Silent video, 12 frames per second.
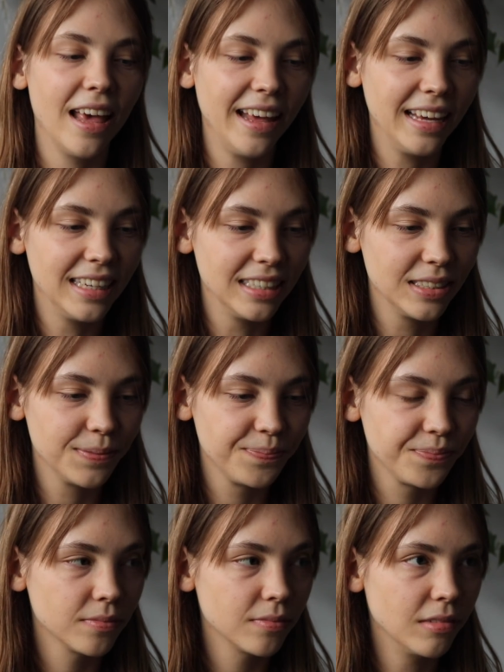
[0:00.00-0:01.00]
And
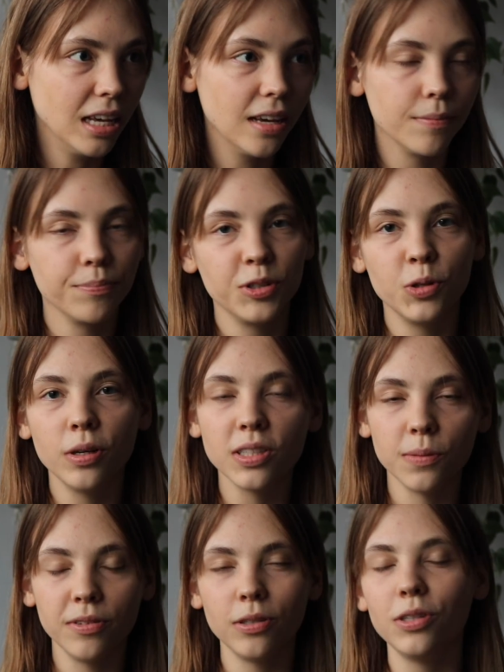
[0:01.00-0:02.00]
yeah, doing
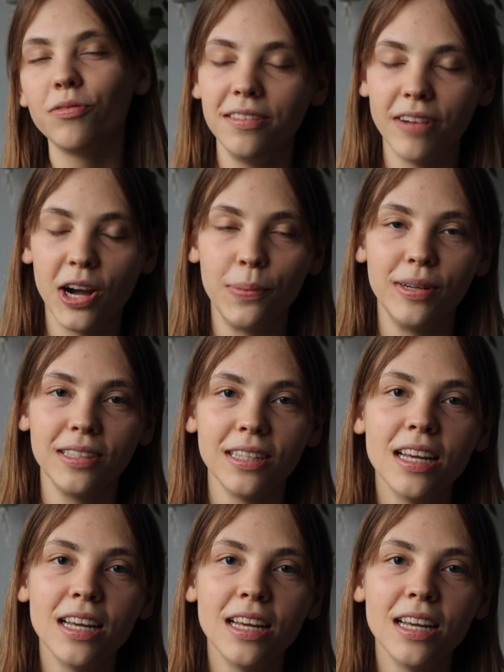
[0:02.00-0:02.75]
something good for the environment.